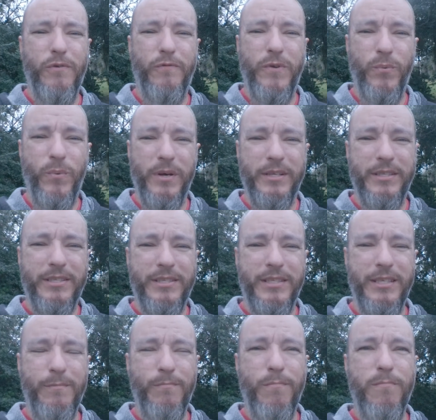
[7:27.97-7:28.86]
If you want to
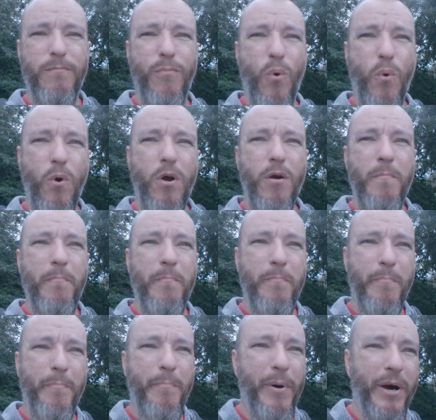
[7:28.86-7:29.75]
see more
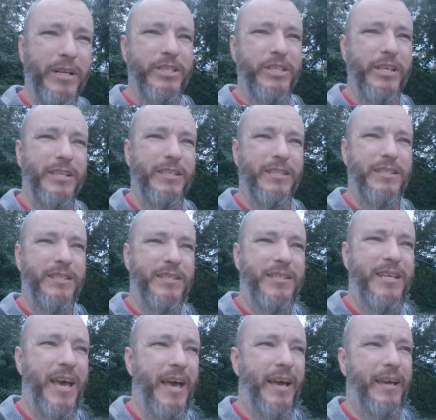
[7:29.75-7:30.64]
budget
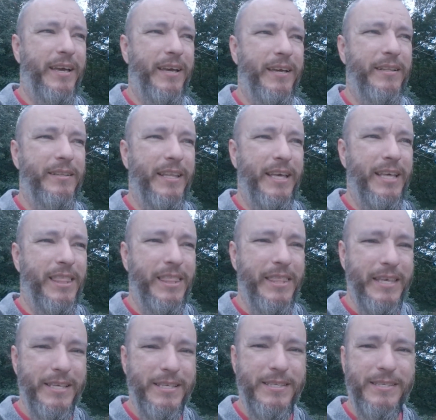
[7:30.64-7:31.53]
tech like
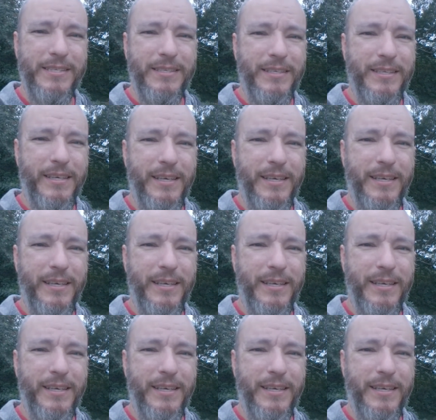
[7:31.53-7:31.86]
this,